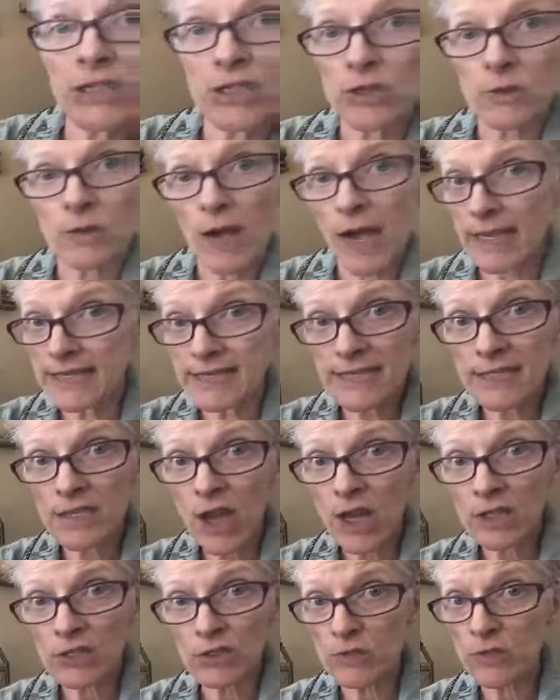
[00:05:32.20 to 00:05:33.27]
you, I did
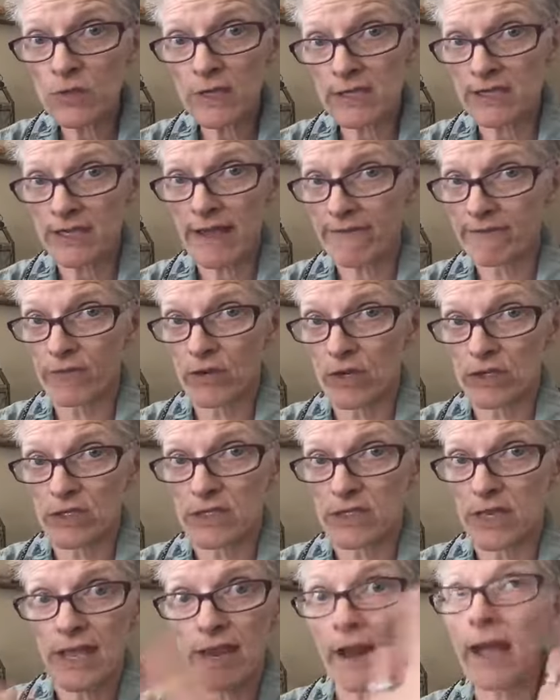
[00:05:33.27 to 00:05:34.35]
not do this at
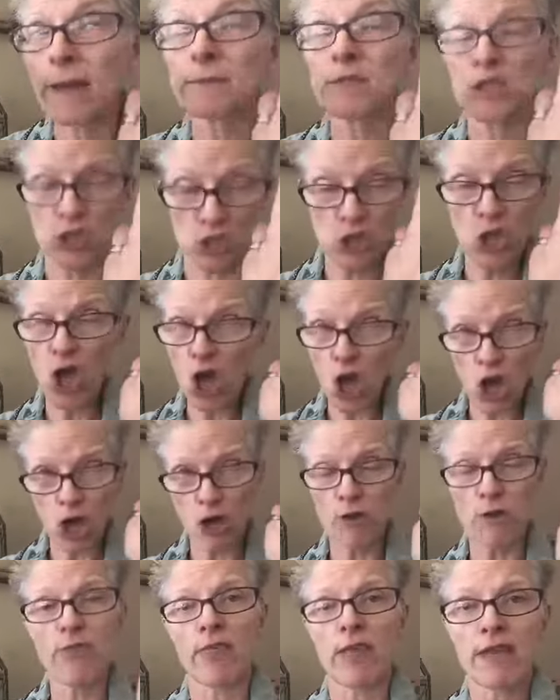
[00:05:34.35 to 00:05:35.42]
first, and I'm
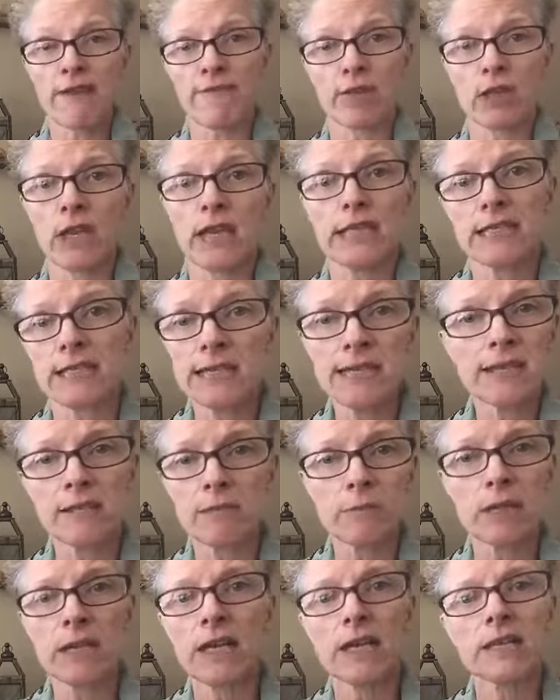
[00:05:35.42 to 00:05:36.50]
so thankful I didn't,
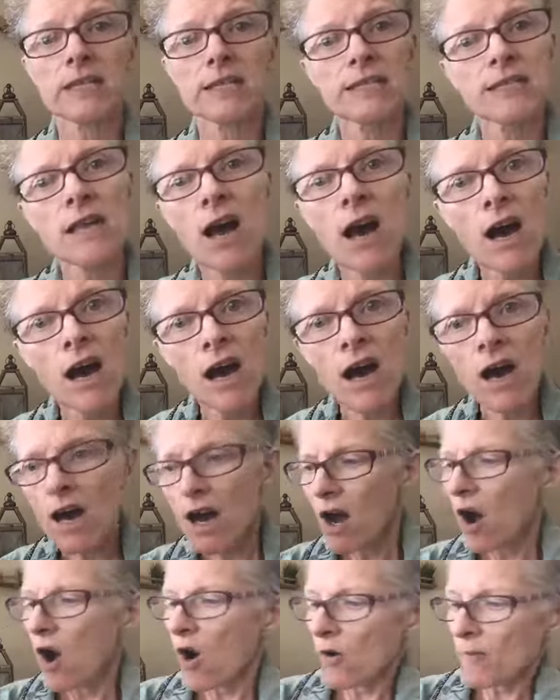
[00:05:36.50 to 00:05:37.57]
because,
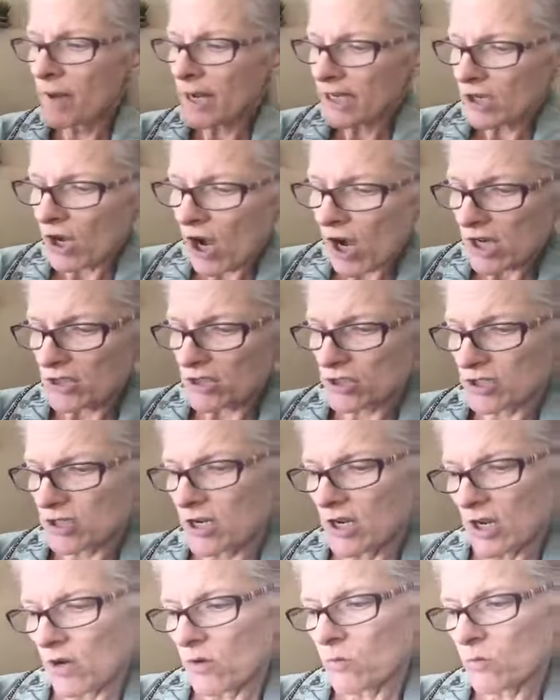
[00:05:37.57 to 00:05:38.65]
oh my gosh,
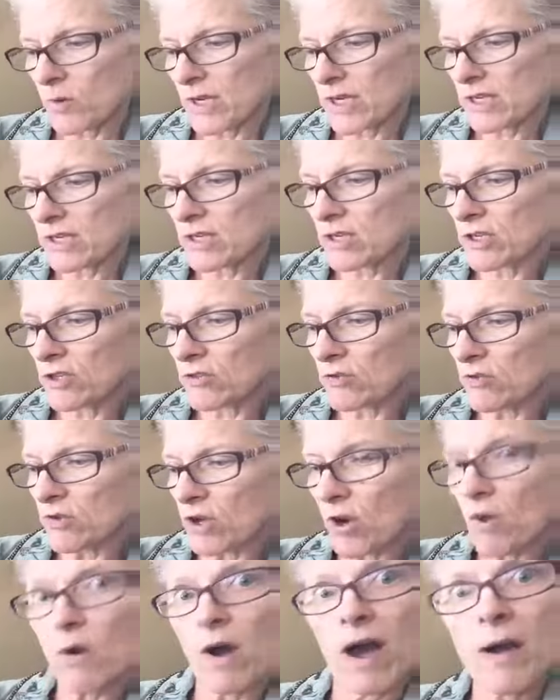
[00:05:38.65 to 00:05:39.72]
when you
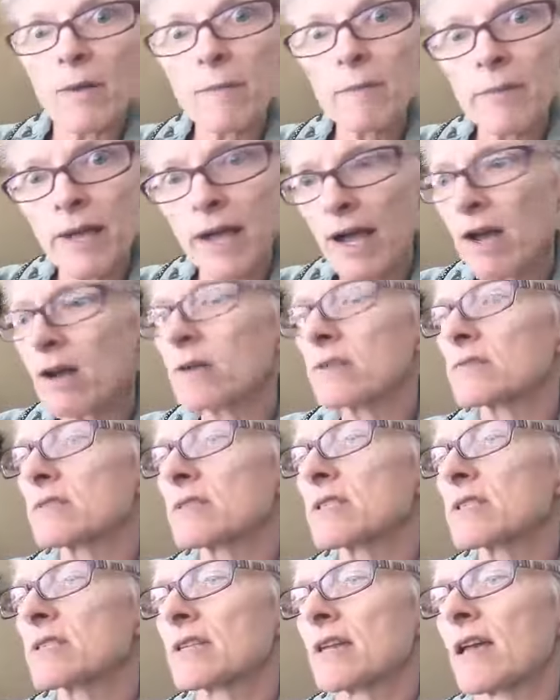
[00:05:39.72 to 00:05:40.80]
go up
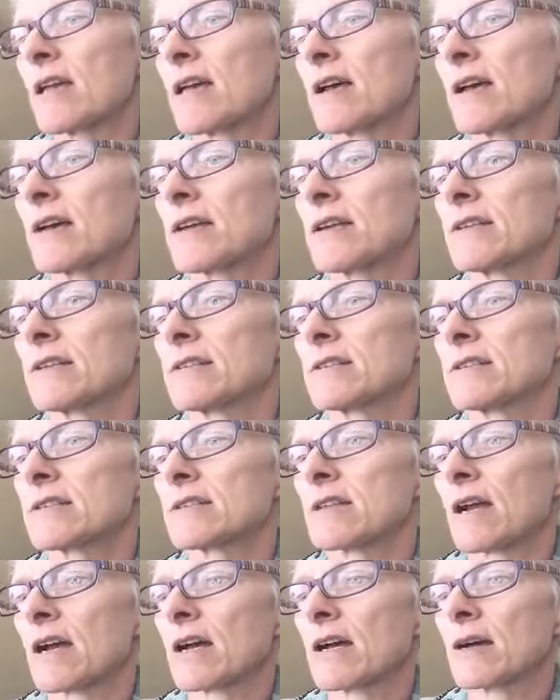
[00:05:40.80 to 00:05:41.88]
pounds and
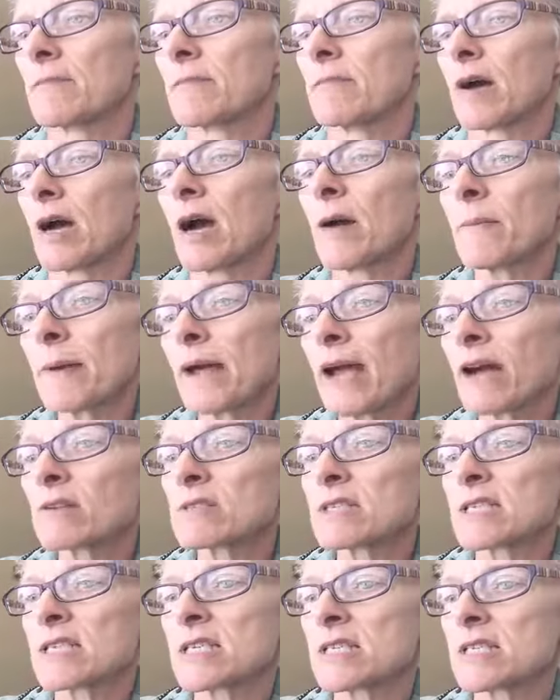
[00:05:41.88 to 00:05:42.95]
up
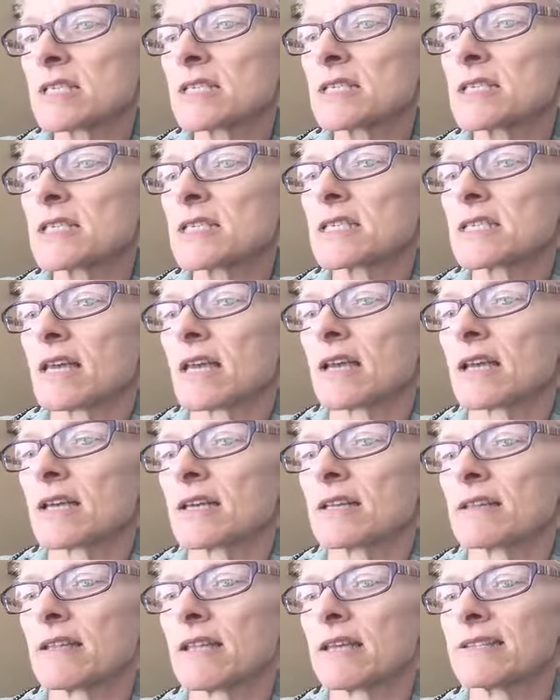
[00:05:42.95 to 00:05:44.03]
ounces
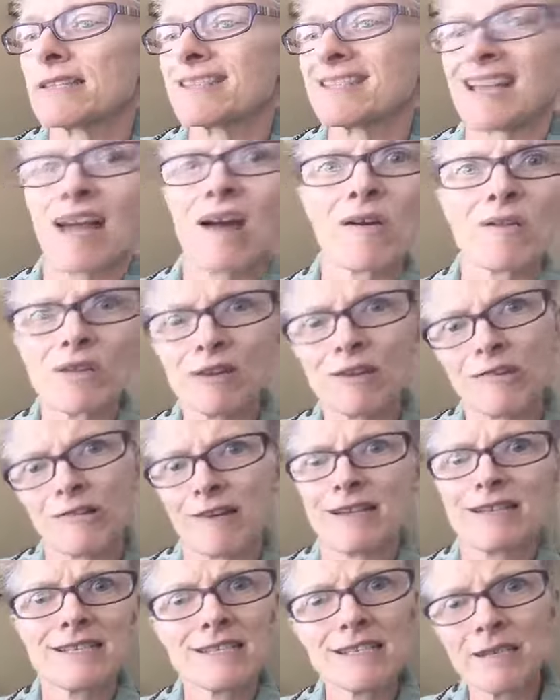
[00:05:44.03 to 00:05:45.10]
and then down a
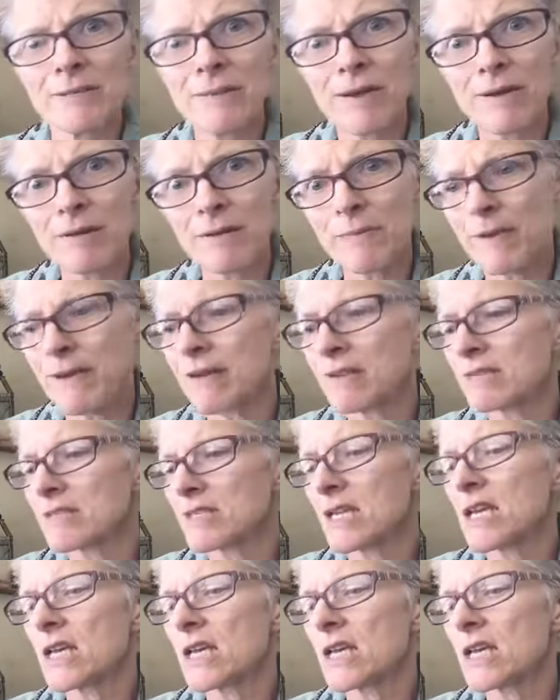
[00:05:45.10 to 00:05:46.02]
crazy amount of pounds,